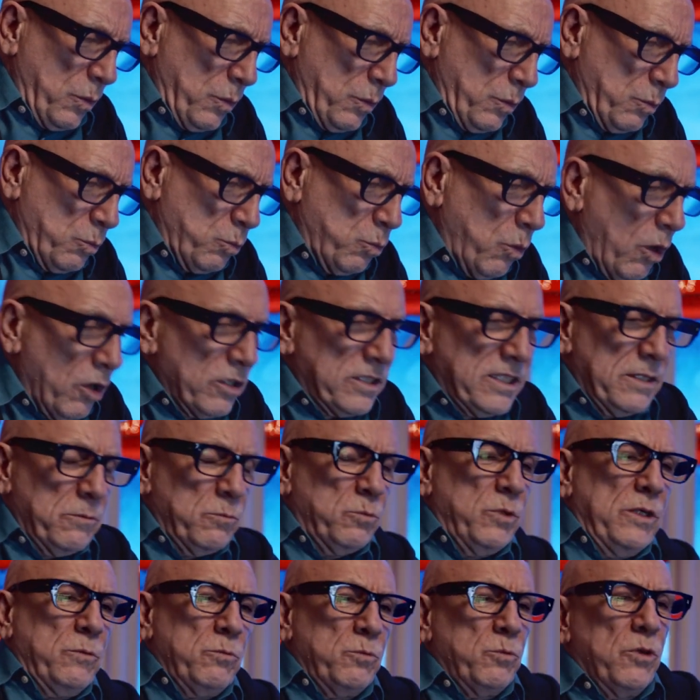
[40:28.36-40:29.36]

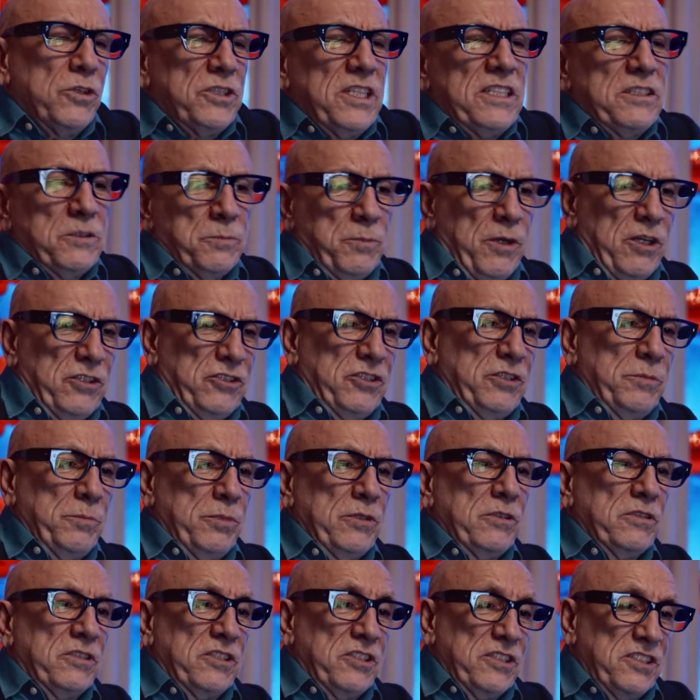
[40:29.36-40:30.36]
what it's
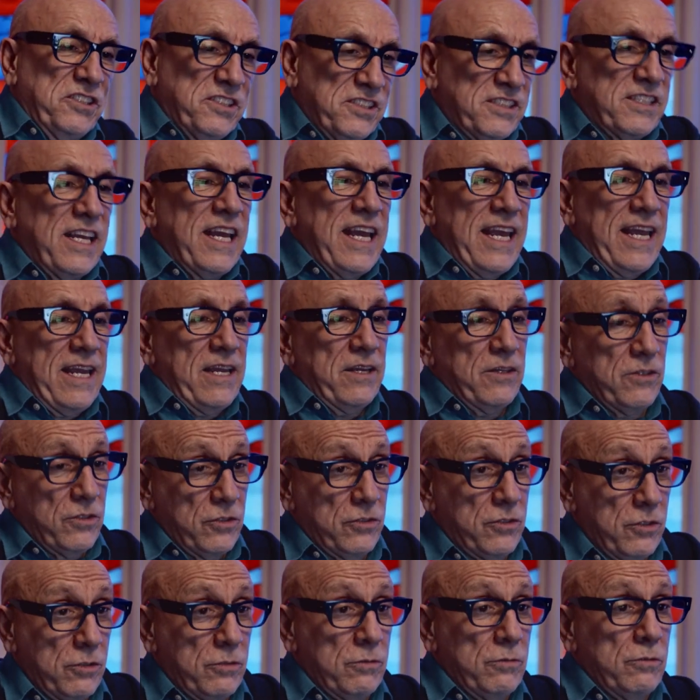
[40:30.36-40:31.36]
possible to say and
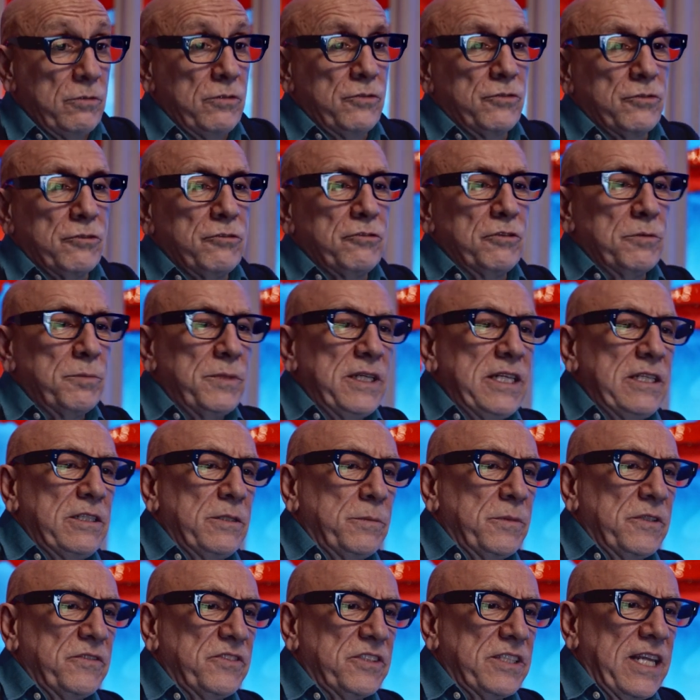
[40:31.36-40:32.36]
do through the
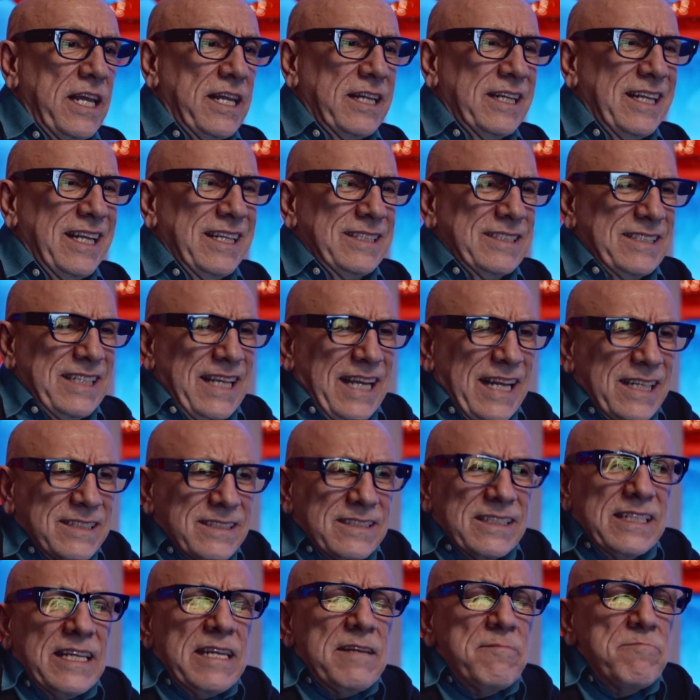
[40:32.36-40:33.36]
medium of stained glass
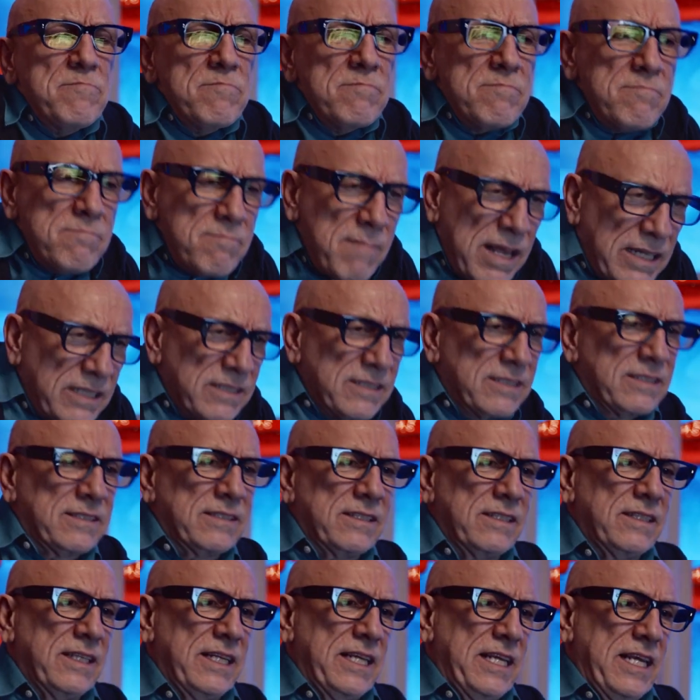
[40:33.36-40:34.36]
has
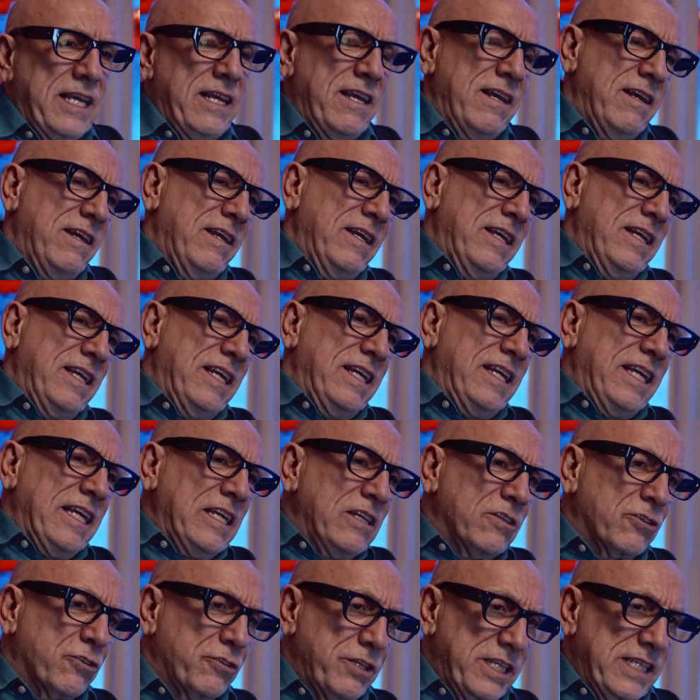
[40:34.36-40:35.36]
immensely
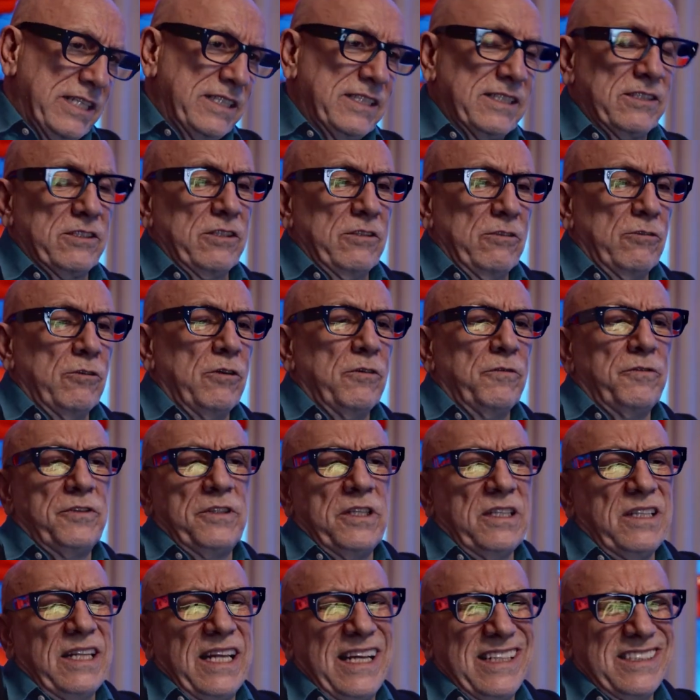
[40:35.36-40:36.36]
increased over
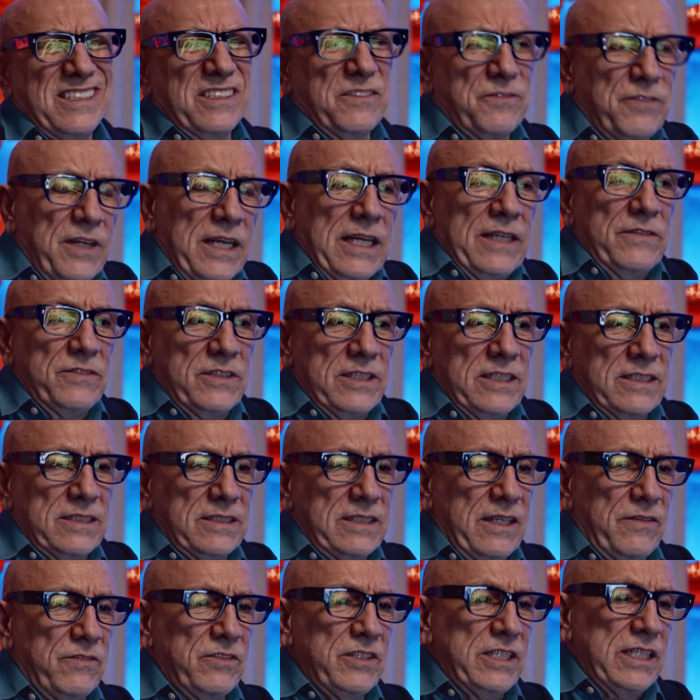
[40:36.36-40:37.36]
the last 5, 6,
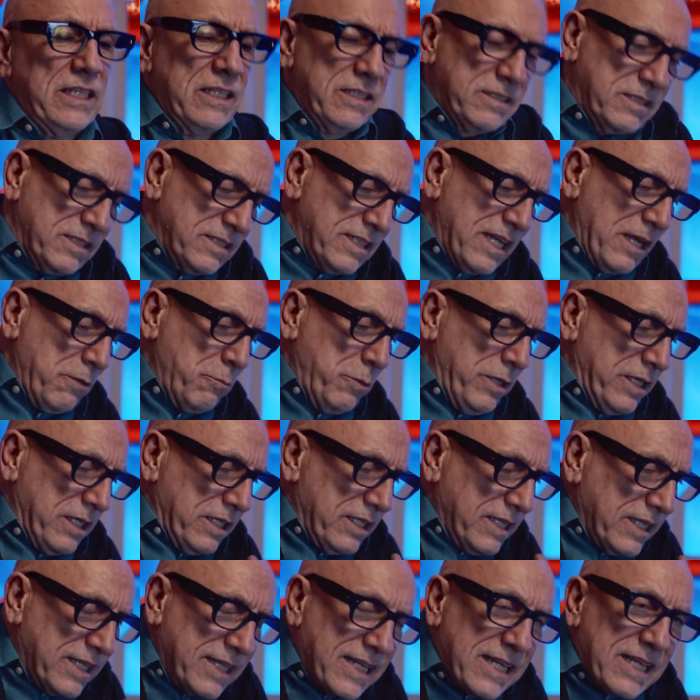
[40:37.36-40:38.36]
7 years, and now we
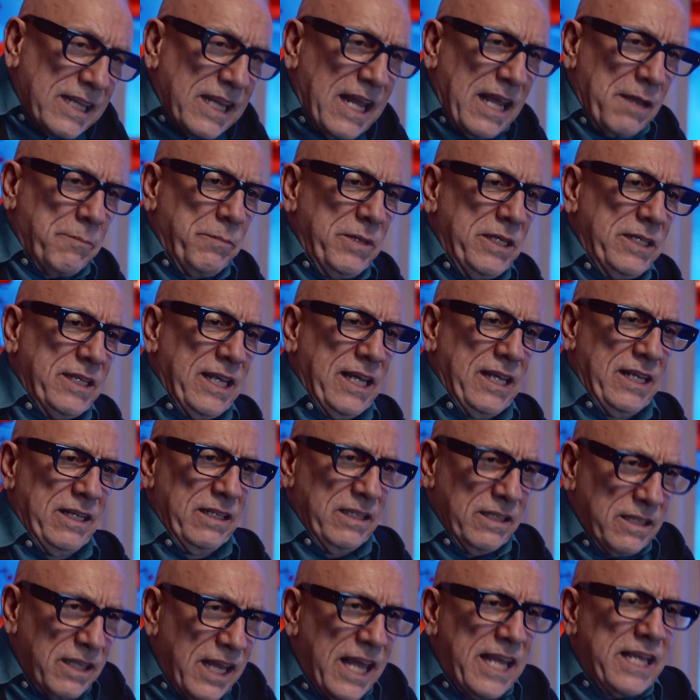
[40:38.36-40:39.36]
can laminate
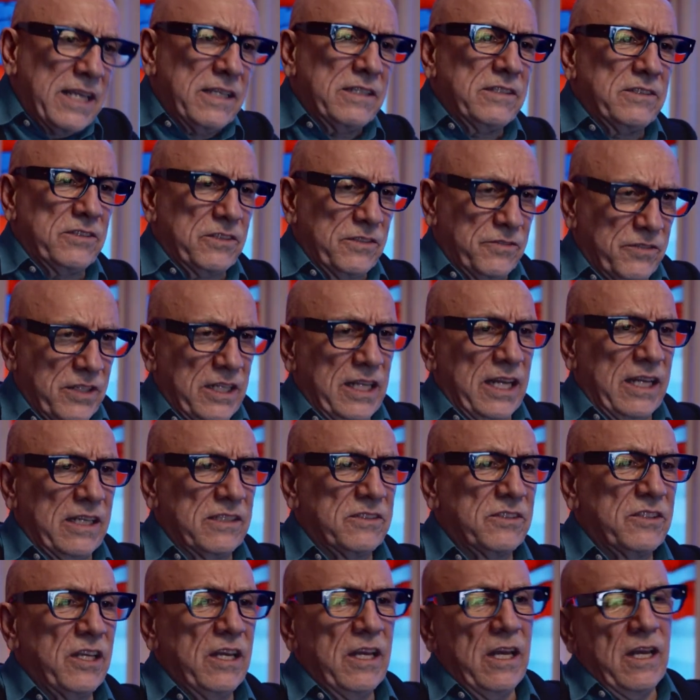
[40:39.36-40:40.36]
layers of
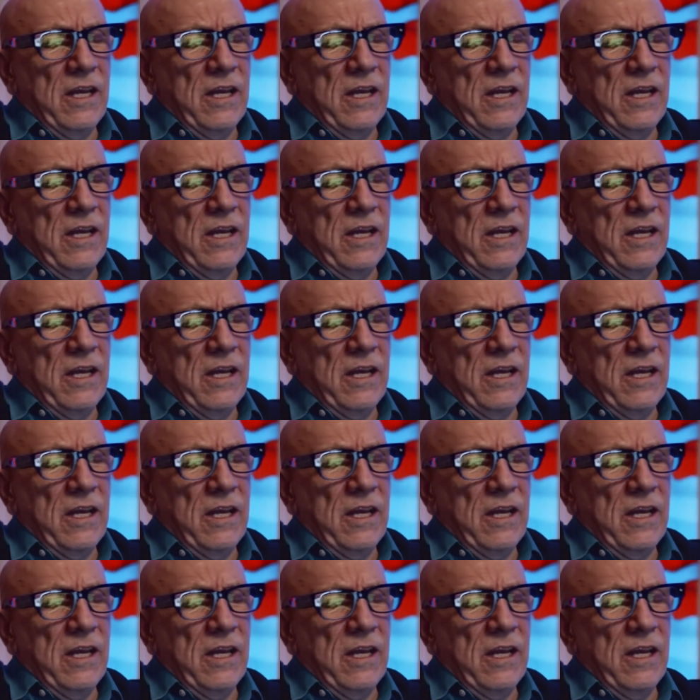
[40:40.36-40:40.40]
glass,